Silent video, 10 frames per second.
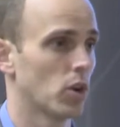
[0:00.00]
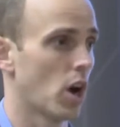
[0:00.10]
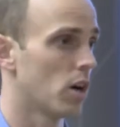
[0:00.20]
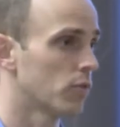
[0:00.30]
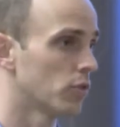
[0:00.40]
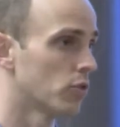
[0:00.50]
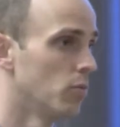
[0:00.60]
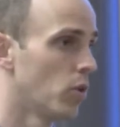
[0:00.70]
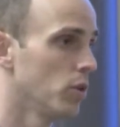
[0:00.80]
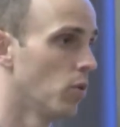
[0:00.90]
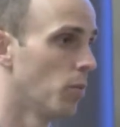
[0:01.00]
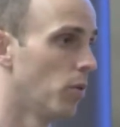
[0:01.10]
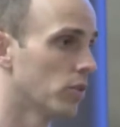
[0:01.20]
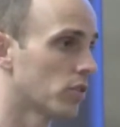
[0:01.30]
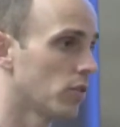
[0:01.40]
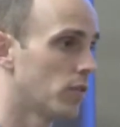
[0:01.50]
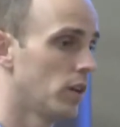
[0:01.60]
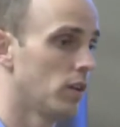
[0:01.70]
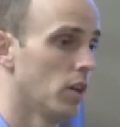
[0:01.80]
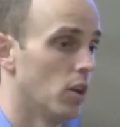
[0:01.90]
a conference room where you want to put stuff
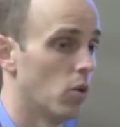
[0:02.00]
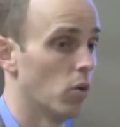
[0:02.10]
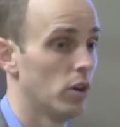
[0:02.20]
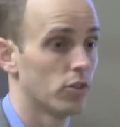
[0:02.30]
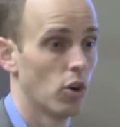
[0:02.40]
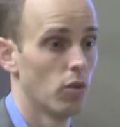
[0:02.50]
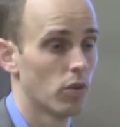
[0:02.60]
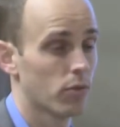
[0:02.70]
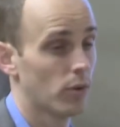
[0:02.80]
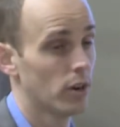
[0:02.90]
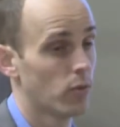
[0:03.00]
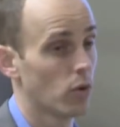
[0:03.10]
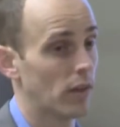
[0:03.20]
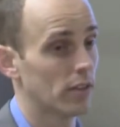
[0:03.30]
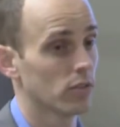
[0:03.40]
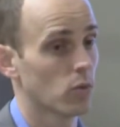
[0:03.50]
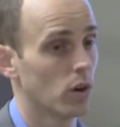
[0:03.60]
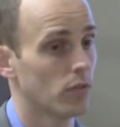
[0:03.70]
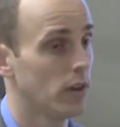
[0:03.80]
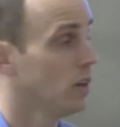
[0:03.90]
in, or it's over three or 4,000
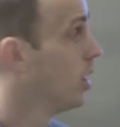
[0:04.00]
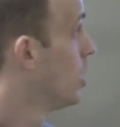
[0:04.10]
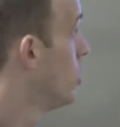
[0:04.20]
square feet,